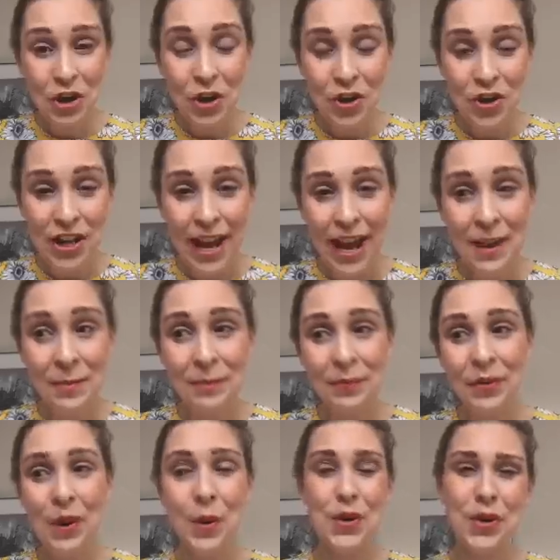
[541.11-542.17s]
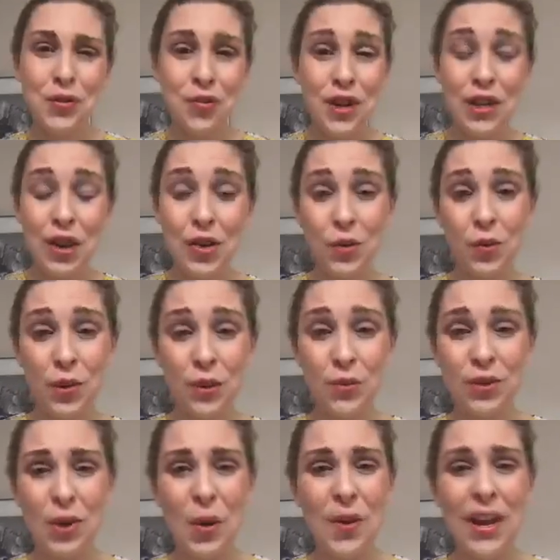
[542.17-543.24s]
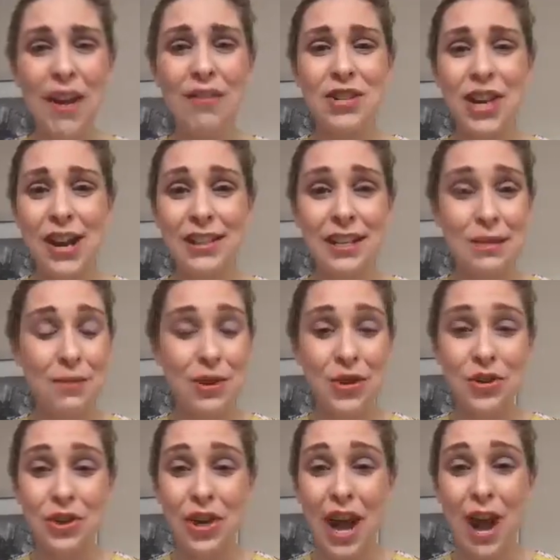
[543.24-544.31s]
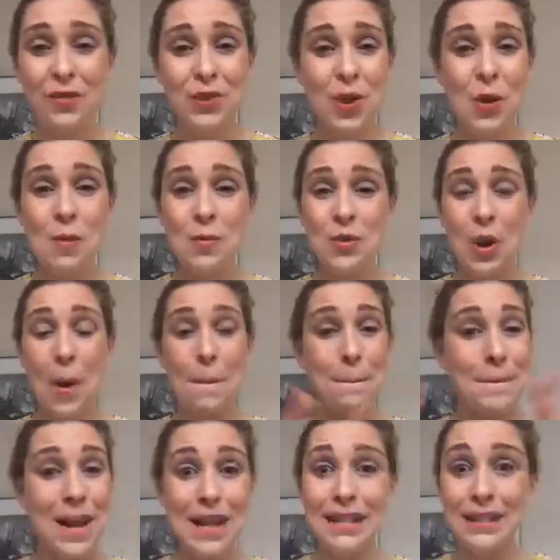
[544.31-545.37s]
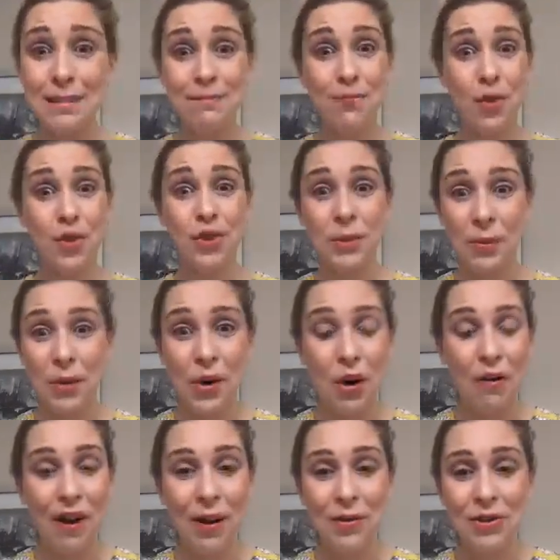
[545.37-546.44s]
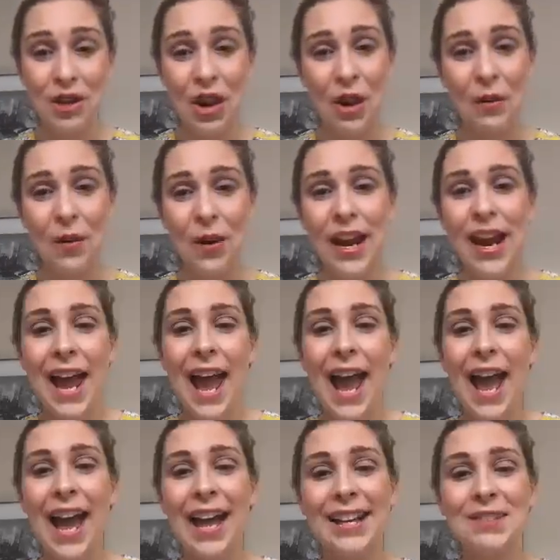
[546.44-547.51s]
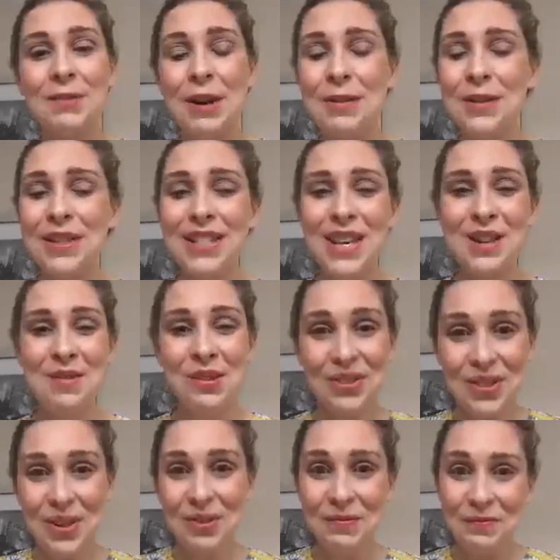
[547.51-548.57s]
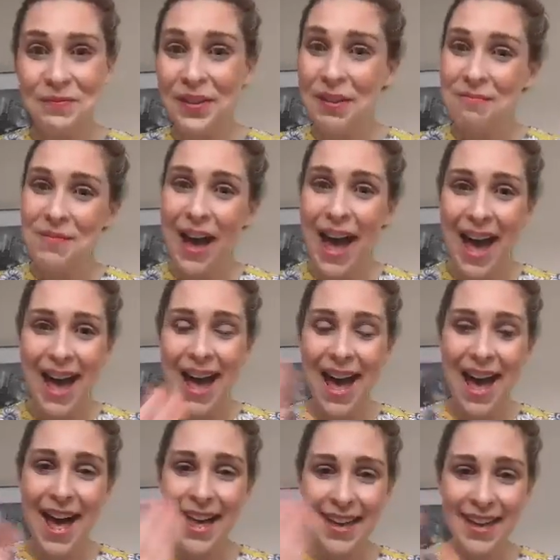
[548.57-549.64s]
your day. Go and treat those wounds. Go and get rejected, because you're going to have so much amazing more support around you. And we will see you all soon. Bye.